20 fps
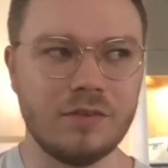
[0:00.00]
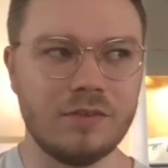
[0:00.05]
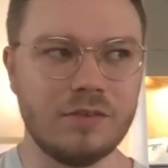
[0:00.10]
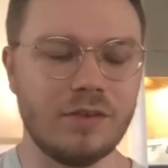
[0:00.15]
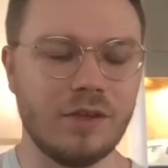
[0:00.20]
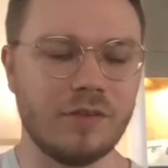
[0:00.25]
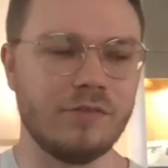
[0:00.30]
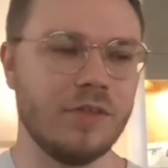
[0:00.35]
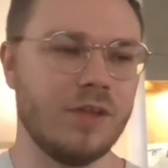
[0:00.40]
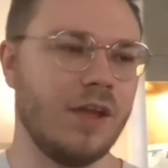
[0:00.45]

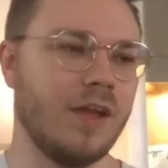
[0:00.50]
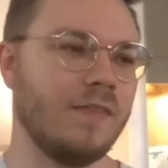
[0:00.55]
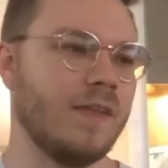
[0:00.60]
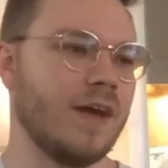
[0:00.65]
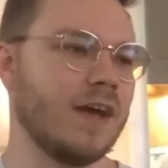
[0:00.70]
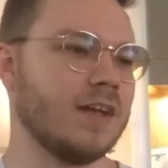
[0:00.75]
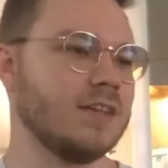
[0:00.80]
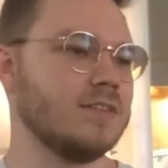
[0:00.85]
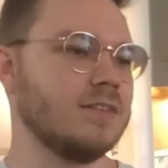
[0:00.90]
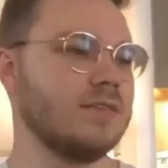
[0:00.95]
Definitely. And
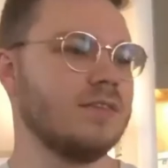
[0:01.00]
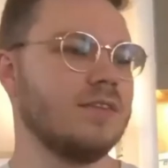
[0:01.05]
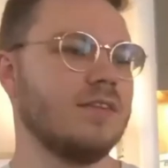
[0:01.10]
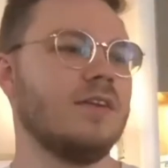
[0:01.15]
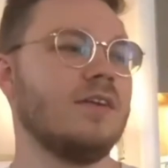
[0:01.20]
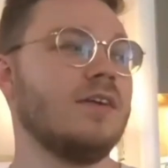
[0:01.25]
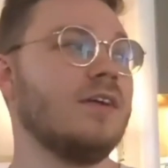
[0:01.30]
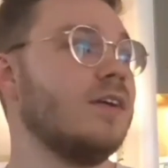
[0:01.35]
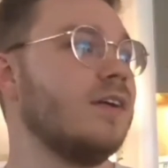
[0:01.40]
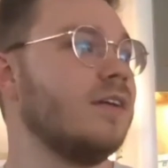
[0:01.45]
that's
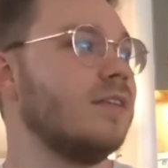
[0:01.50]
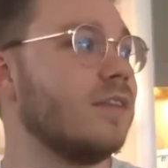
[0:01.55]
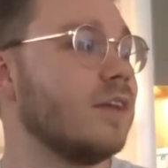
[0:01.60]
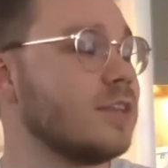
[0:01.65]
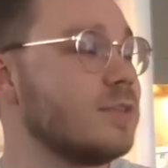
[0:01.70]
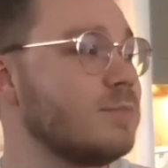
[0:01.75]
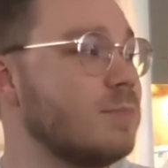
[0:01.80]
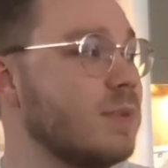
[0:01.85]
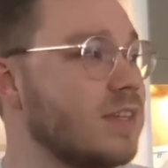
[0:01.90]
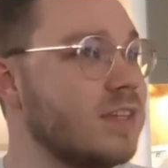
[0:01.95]

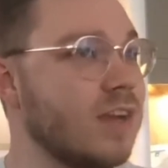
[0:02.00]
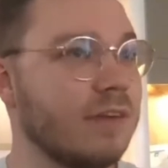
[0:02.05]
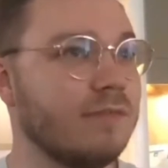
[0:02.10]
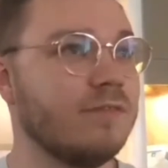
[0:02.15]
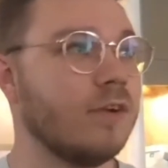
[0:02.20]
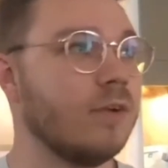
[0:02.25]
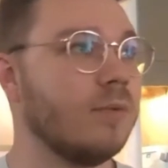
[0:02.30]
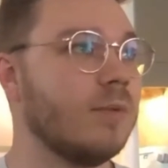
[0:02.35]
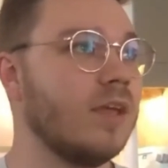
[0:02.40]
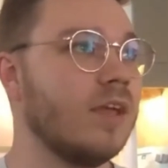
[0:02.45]
that's been tough
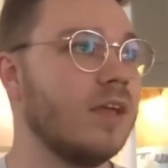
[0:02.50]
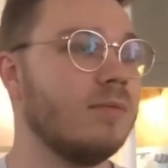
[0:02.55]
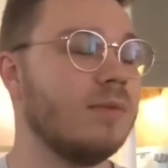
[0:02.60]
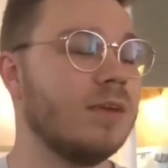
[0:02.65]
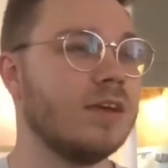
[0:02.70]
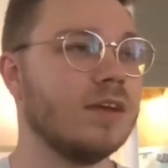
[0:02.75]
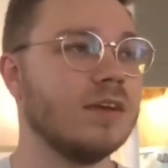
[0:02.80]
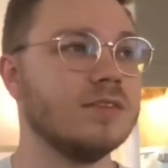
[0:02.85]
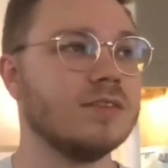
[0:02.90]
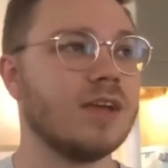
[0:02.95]
for me
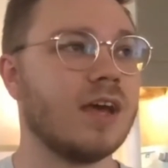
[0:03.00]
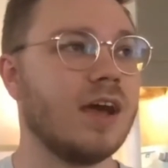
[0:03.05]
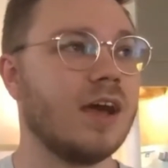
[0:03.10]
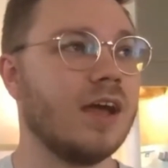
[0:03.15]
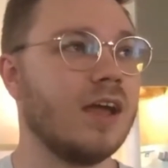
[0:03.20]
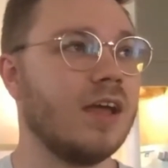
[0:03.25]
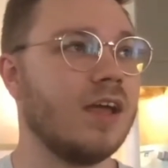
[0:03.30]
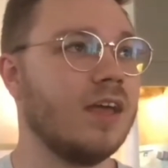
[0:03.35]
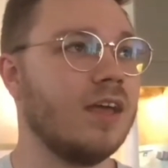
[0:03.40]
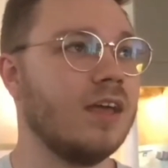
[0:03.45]
because
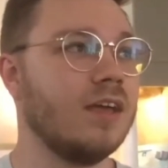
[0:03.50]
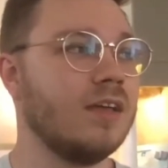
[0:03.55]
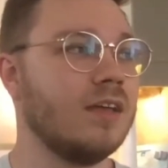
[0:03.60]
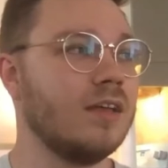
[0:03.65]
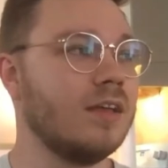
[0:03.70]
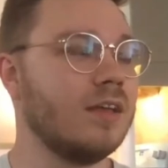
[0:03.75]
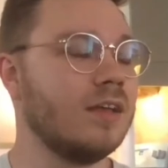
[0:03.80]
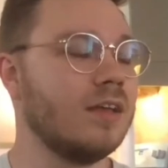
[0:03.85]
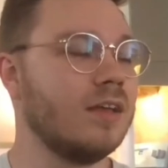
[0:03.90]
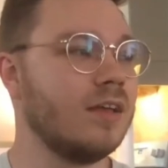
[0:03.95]
I
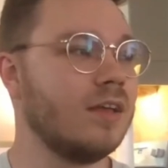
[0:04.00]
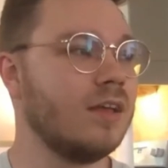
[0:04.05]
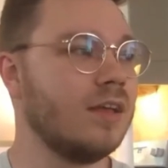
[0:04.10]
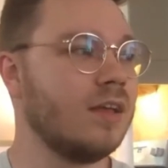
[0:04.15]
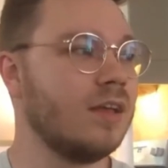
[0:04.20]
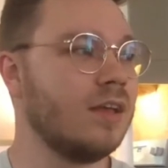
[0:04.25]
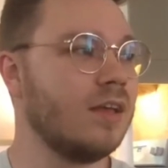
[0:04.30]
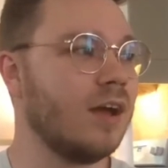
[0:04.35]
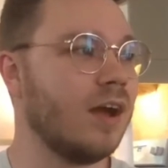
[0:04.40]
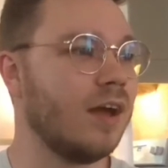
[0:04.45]

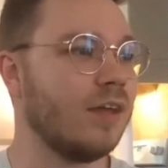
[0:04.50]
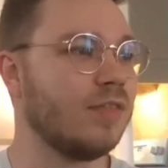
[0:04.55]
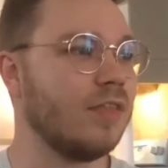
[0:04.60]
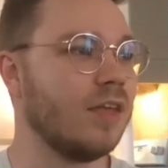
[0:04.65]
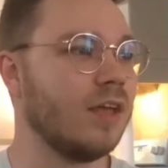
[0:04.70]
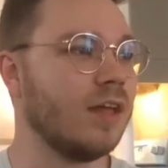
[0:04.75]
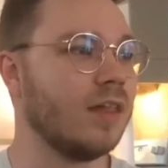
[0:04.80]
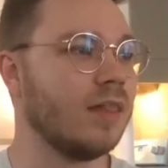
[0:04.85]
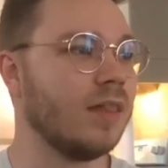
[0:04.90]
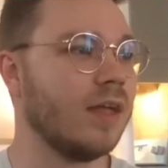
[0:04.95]
I
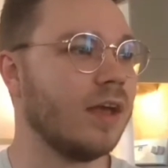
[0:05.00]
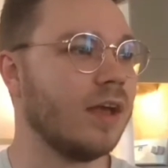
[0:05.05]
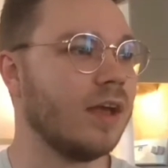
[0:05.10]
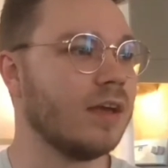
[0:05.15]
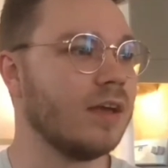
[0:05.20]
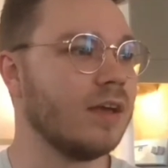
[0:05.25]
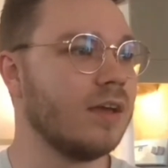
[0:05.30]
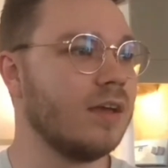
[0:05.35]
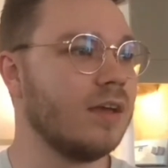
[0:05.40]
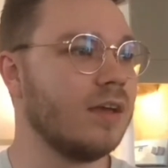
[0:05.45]
think
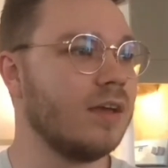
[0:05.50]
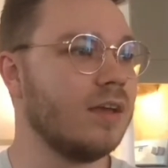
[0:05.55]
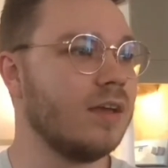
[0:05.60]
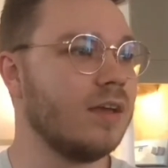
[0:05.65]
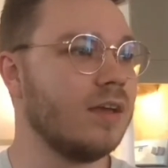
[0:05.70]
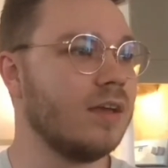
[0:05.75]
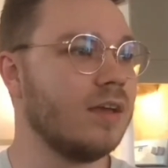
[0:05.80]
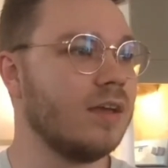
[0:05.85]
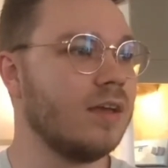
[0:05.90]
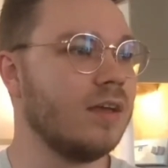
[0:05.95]
like
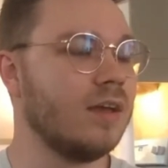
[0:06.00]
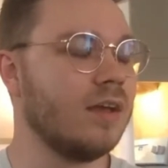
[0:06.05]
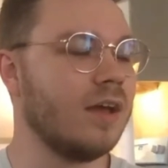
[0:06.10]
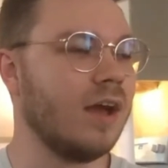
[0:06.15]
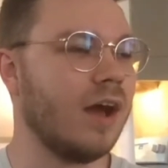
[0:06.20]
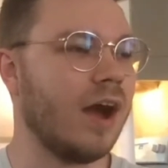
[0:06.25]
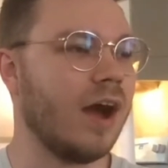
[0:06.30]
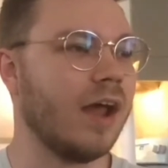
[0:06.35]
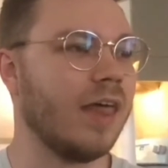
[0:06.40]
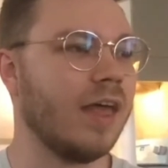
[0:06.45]

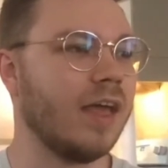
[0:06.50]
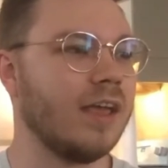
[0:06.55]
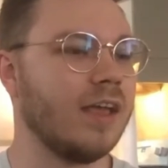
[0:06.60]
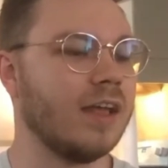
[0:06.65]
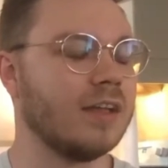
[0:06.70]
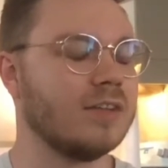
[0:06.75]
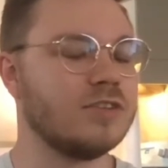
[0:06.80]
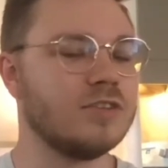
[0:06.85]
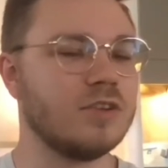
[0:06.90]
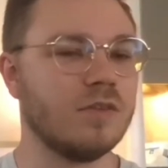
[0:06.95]
I like
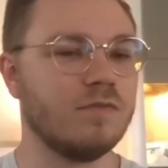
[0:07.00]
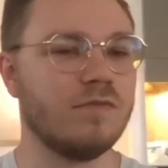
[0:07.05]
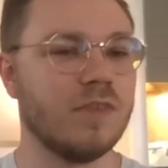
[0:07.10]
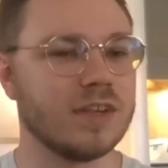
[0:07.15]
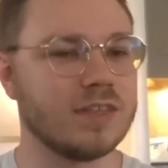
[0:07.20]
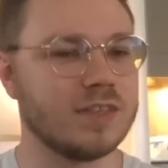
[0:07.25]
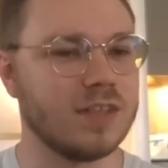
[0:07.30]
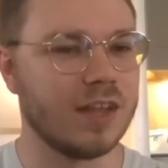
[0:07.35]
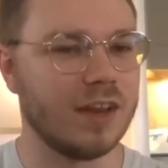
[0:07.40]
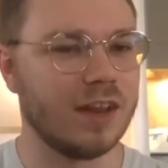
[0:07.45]
get so
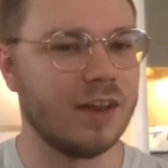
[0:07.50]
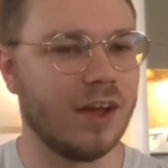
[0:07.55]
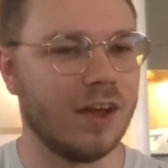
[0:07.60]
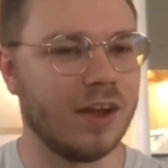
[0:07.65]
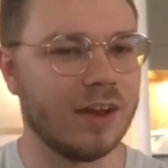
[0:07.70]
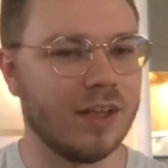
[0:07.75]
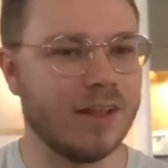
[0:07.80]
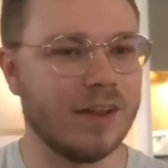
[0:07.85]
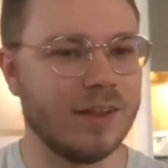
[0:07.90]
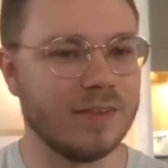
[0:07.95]
fixated on
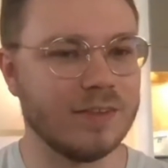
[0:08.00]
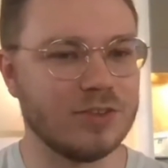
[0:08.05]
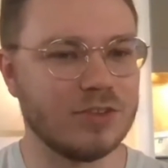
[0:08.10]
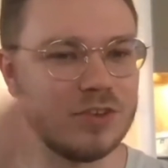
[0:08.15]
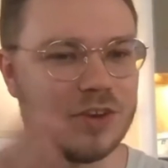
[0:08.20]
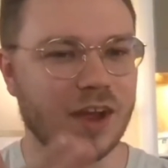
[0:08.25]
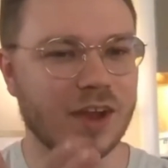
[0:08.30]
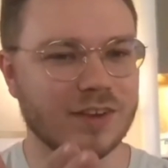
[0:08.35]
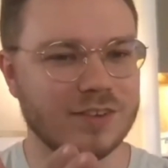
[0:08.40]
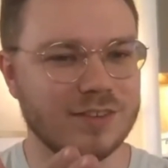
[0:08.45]
getting this
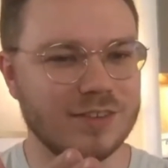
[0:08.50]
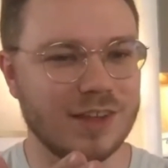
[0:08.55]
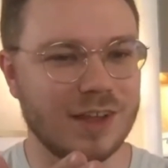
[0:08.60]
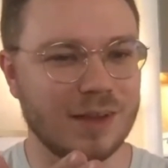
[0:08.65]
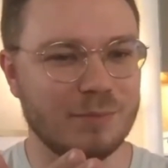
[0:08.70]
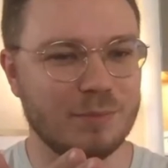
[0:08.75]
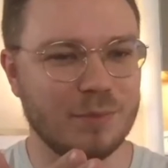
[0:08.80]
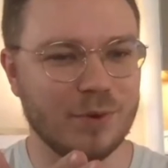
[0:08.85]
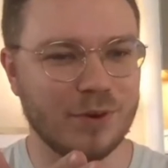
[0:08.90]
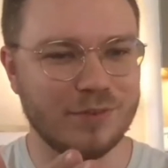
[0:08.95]
track to
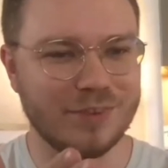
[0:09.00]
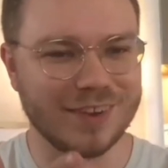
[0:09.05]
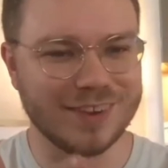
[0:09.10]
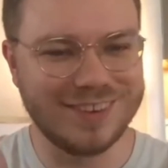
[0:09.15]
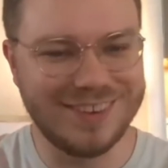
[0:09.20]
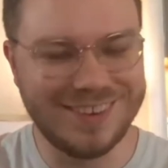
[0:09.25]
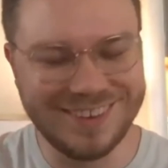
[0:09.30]
sound perfect.